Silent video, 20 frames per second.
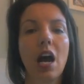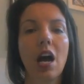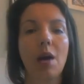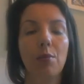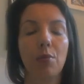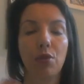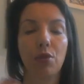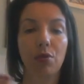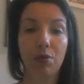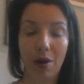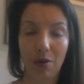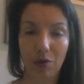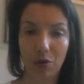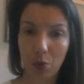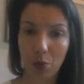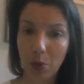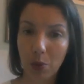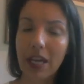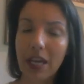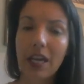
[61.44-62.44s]
throughout the
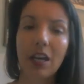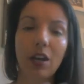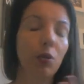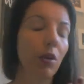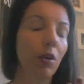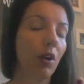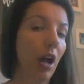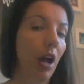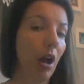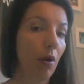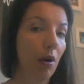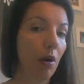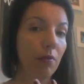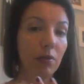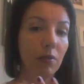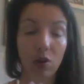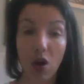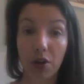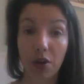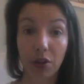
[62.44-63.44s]
week or however
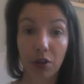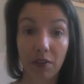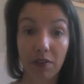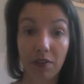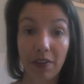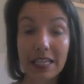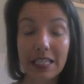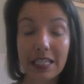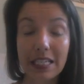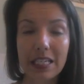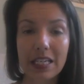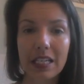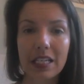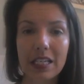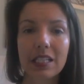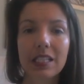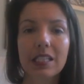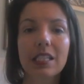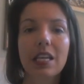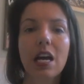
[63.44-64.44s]
long your event
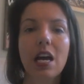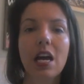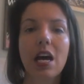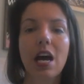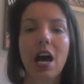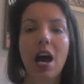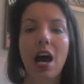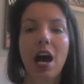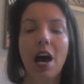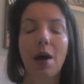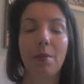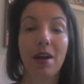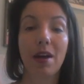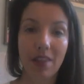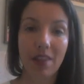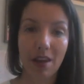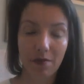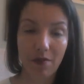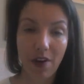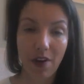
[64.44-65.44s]
is, and
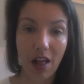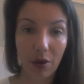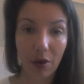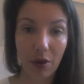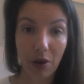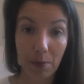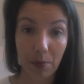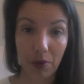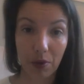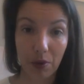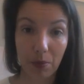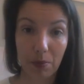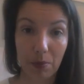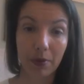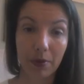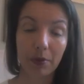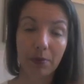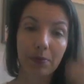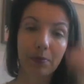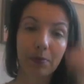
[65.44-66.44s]
then following up with
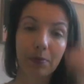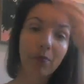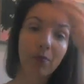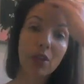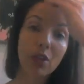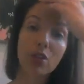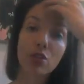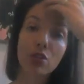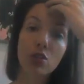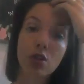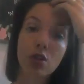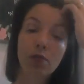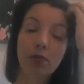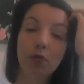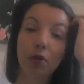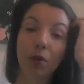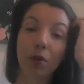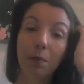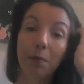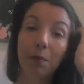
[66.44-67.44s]
people. So
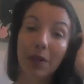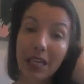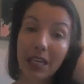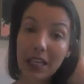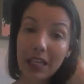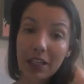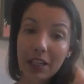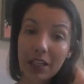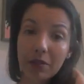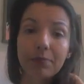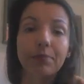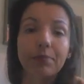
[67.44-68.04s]
for me,